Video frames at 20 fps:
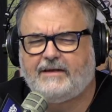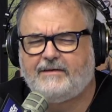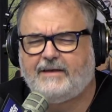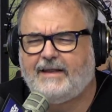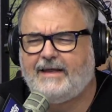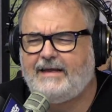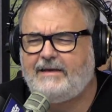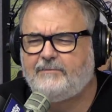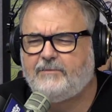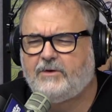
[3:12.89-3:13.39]

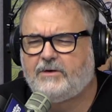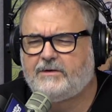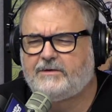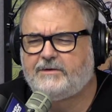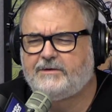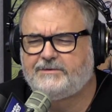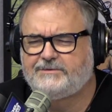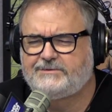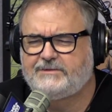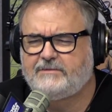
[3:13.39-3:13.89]
lane
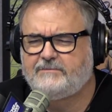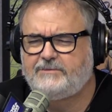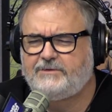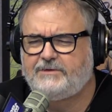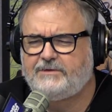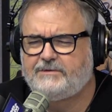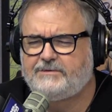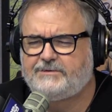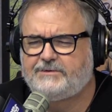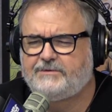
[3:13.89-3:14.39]
marker or something you
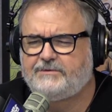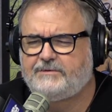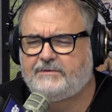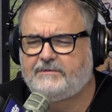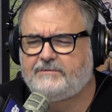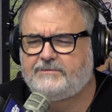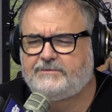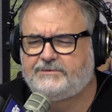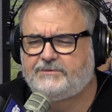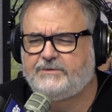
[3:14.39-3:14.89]
can turn
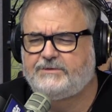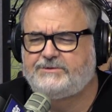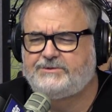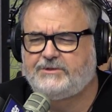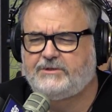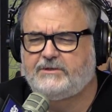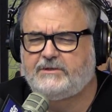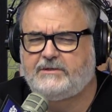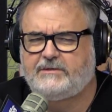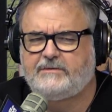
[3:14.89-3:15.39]
the switch
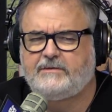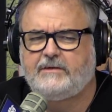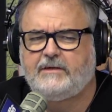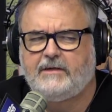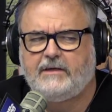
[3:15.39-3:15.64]
on.